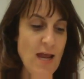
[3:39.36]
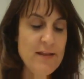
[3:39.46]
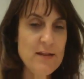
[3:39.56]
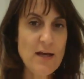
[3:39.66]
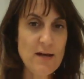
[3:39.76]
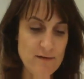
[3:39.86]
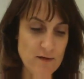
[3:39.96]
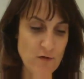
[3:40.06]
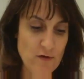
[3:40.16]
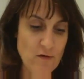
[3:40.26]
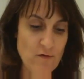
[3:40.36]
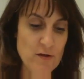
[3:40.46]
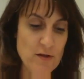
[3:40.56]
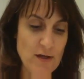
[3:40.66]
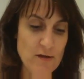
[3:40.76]
And then lastly, trace over
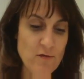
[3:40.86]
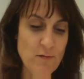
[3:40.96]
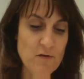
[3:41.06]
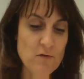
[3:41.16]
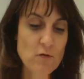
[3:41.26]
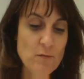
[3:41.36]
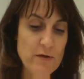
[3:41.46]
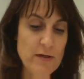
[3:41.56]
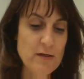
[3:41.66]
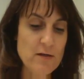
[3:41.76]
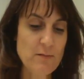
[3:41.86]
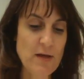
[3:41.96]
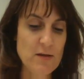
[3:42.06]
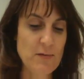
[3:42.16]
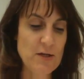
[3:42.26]
the lines from the school building to
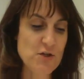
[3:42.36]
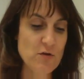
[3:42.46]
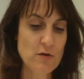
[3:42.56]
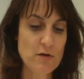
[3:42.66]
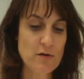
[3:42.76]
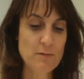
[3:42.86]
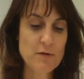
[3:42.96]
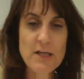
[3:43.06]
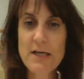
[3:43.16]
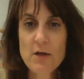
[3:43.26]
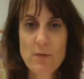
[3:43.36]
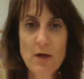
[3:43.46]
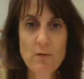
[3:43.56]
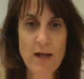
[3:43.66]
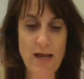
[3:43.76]
make the picture look complete. You
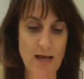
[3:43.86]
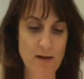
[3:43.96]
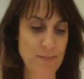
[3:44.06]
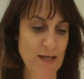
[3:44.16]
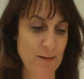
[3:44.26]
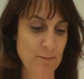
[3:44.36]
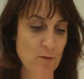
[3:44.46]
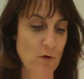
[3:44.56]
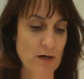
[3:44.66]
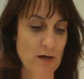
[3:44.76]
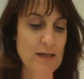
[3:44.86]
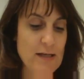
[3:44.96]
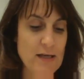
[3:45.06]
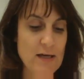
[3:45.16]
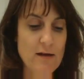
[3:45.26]
might want to add people walking
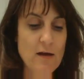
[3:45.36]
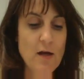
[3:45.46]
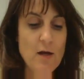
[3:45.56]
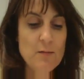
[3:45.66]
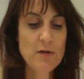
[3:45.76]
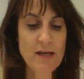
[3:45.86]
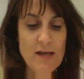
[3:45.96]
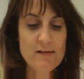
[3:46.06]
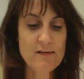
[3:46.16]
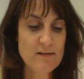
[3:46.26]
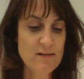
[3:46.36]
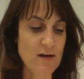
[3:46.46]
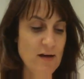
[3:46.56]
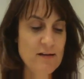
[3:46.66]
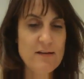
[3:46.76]
in, plants,
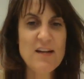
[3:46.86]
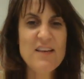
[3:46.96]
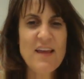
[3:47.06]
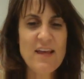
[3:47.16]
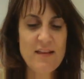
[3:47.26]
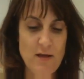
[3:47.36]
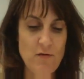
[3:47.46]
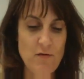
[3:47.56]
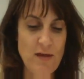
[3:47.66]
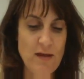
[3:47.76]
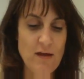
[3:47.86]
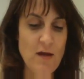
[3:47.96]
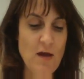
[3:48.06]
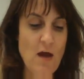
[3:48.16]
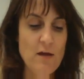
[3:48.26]
signs, anything that you think
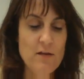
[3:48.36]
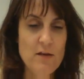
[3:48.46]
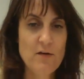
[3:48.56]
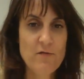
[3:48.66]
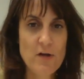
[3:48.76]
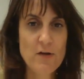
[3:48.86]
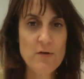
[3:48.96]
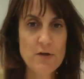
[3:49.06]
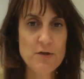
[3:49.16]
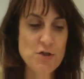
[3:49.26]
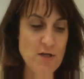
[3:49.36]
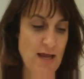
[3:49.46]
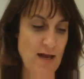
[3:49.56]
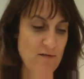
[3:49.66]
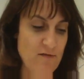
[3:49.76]
the front of the building should
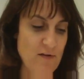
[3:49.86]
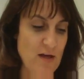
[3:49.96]
have.